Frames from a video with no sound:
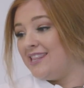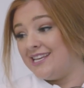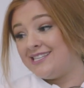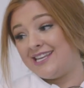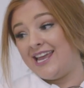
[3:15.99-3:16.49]

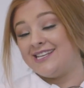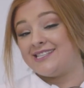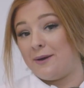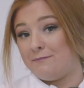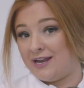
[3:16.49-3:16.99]
This is
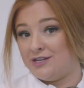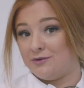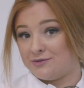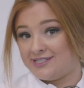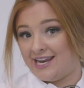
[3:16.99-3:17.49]
a
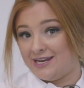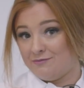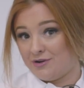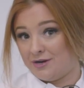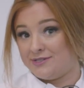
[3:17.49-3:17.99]
manual staining
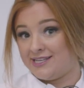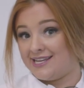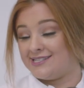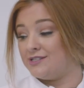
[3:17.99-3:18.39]
process,